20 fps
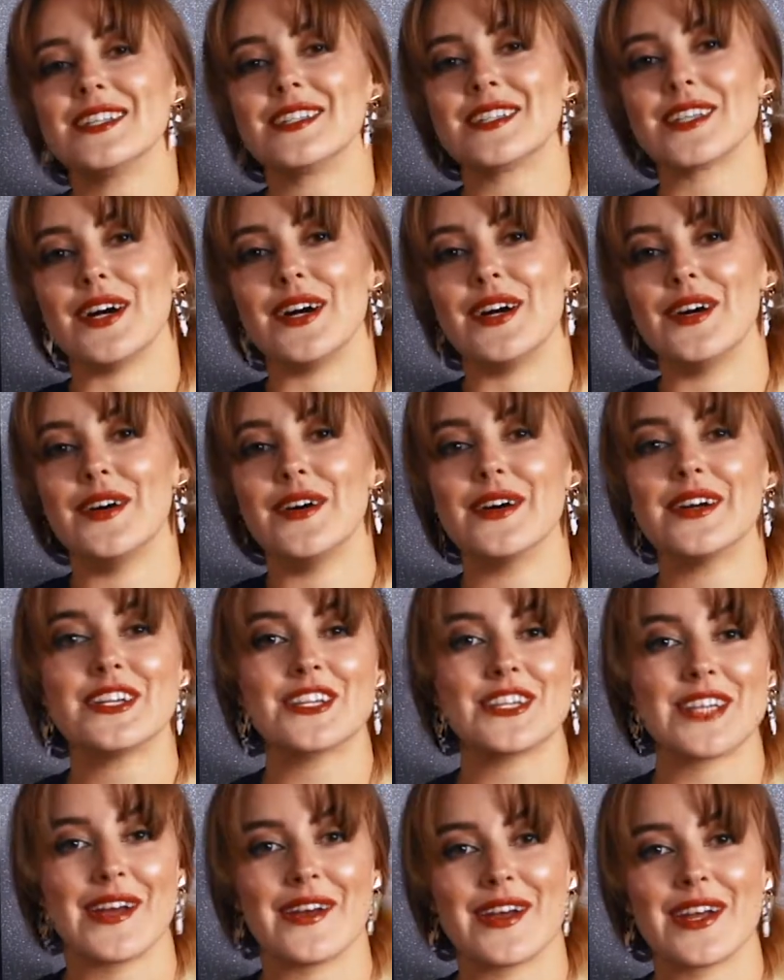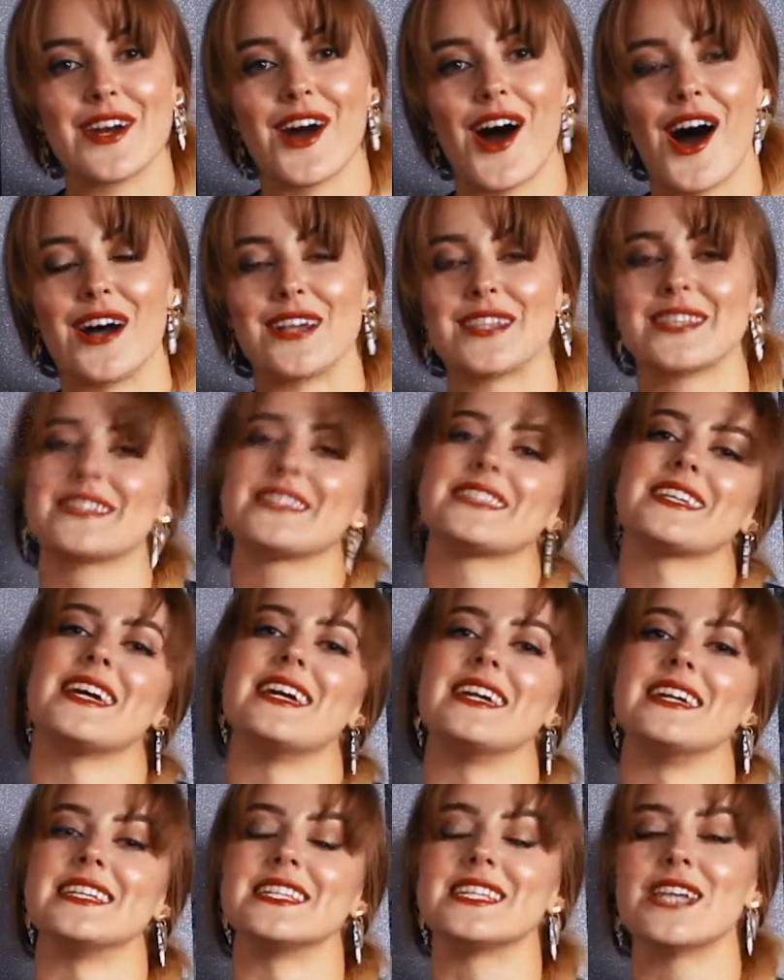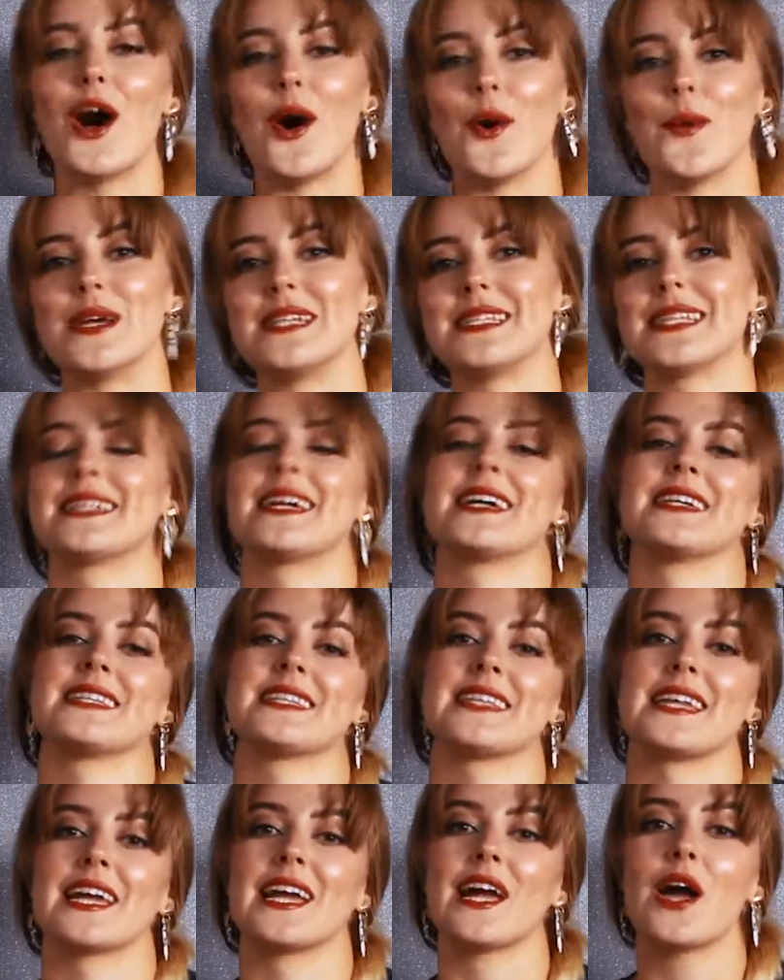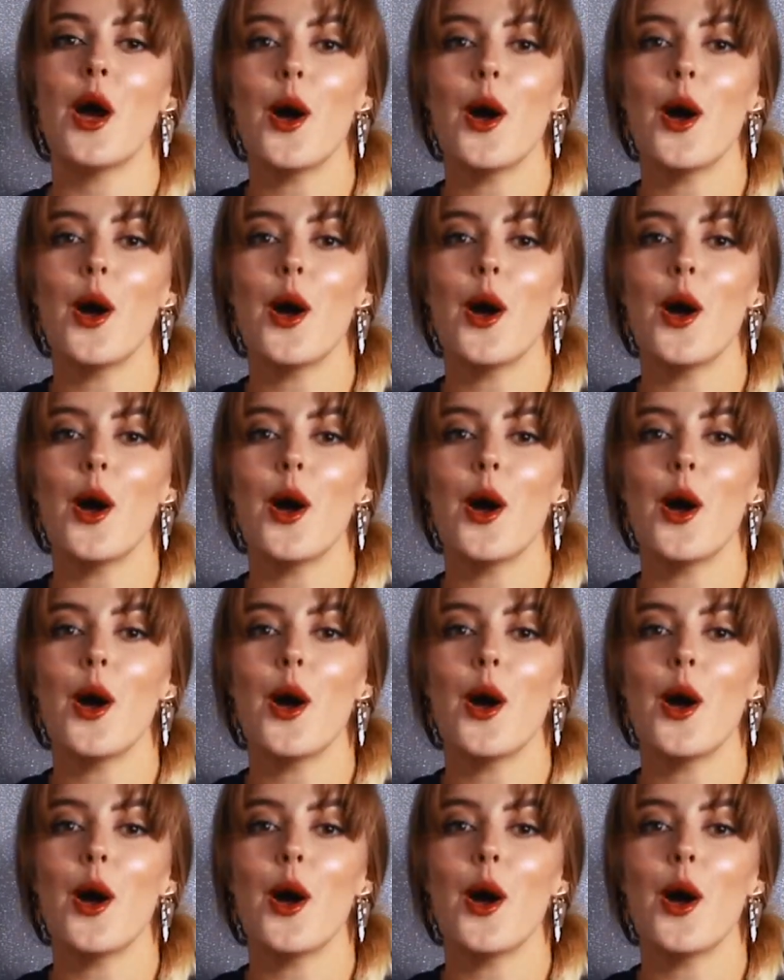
so sharing costs is always a nice thing.